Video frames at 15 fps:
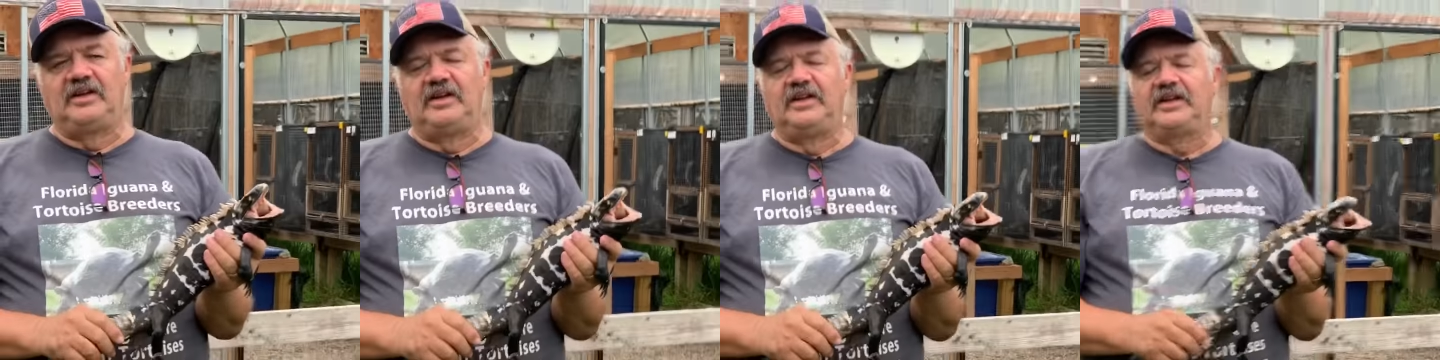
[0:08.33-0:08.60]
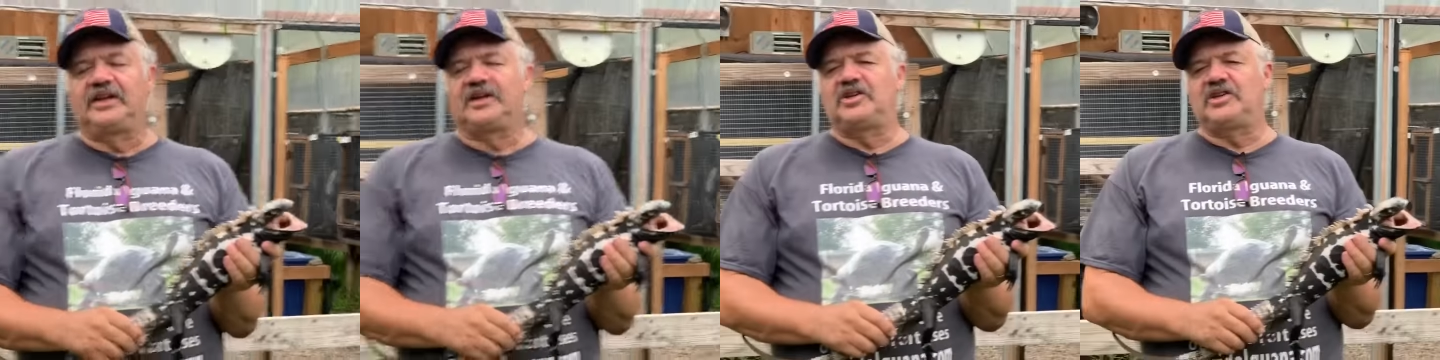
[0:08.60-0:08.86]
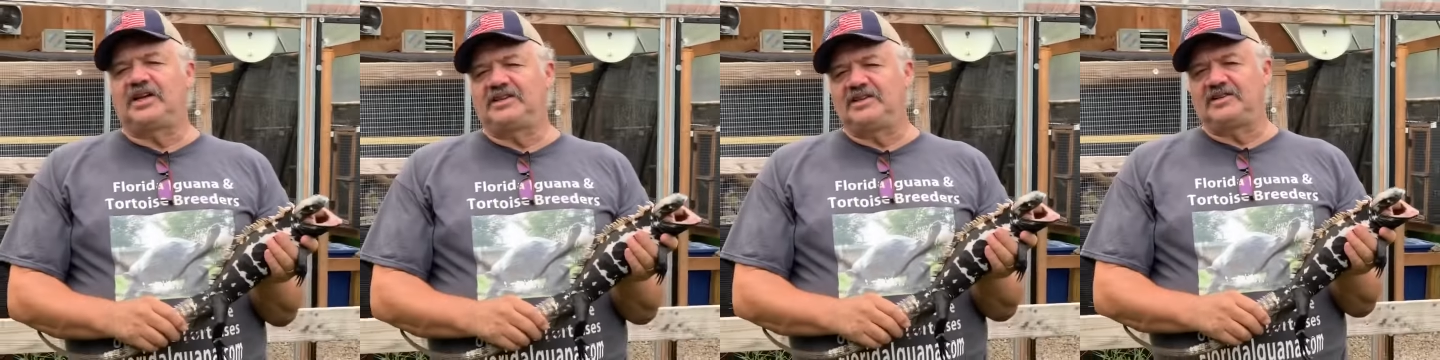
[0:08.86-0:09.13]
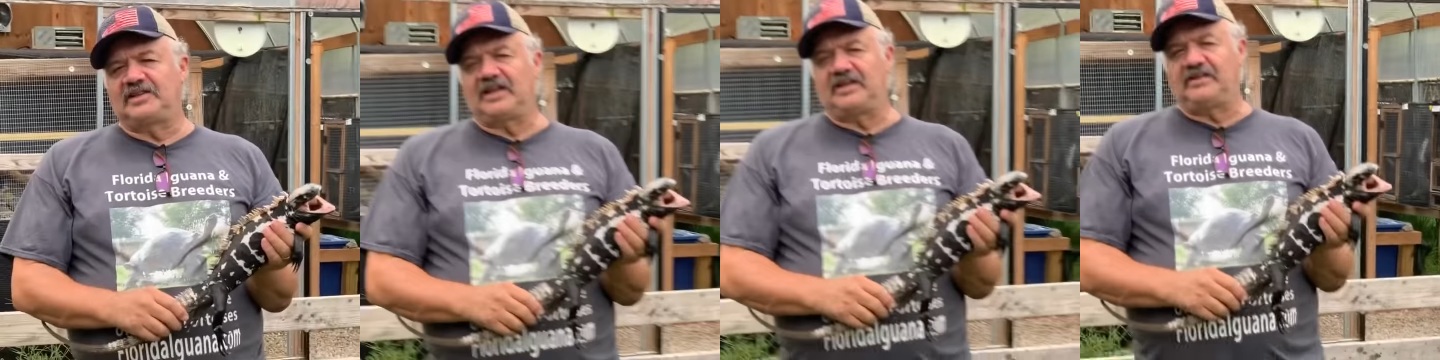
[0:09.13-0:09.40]
Gotta check this
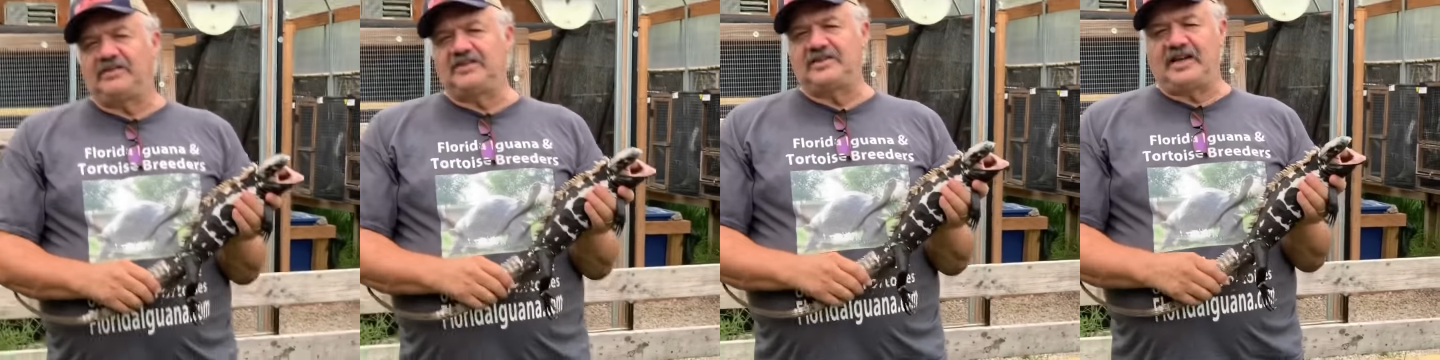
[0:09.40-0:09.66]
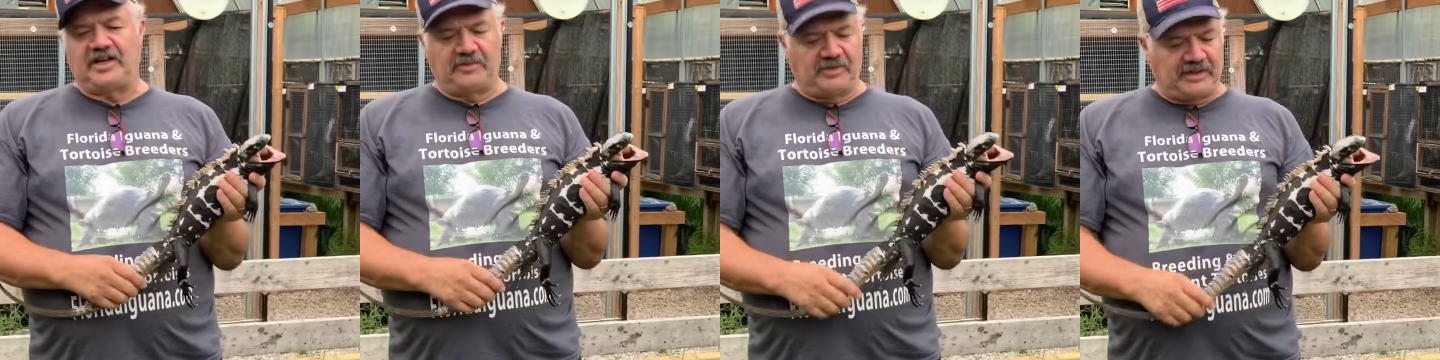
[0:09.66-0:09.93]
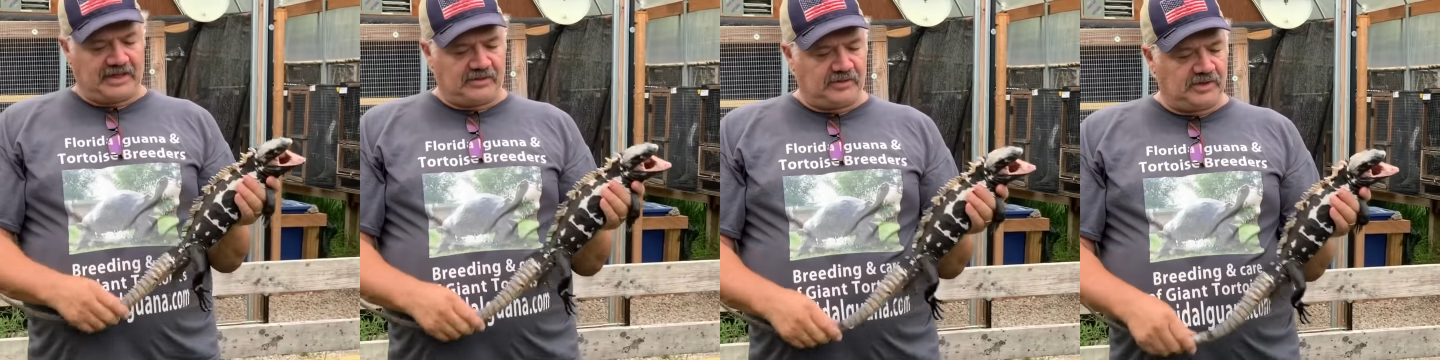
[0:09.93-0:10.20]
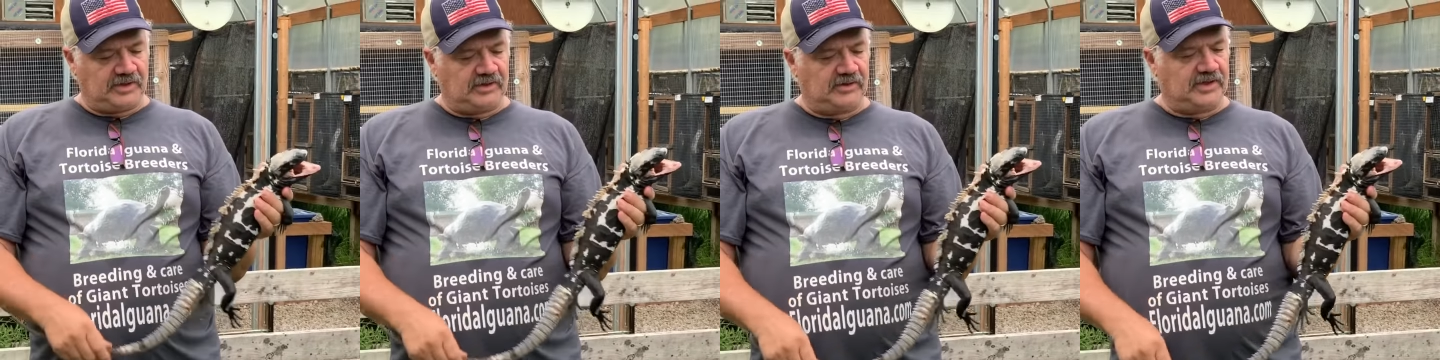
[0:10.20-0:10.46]
this animal out. Look,
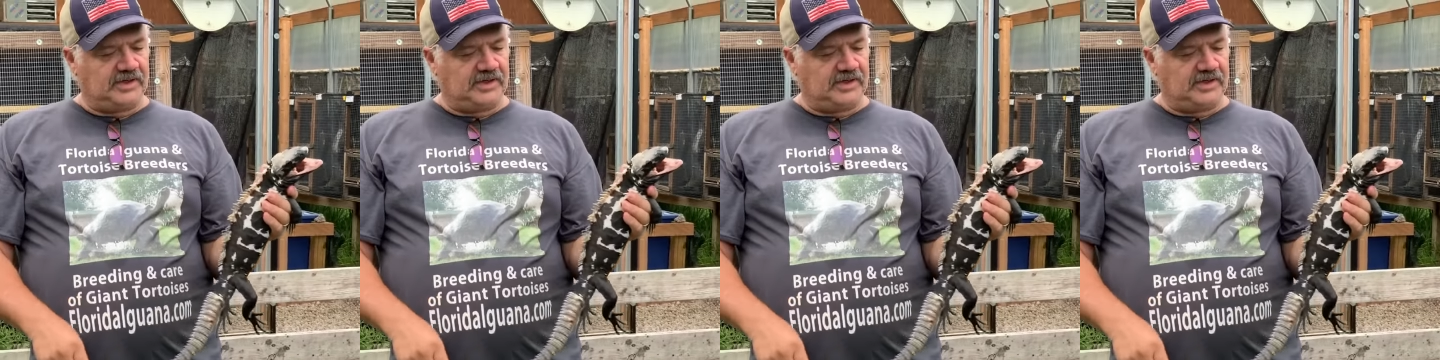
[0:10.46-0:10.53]
look at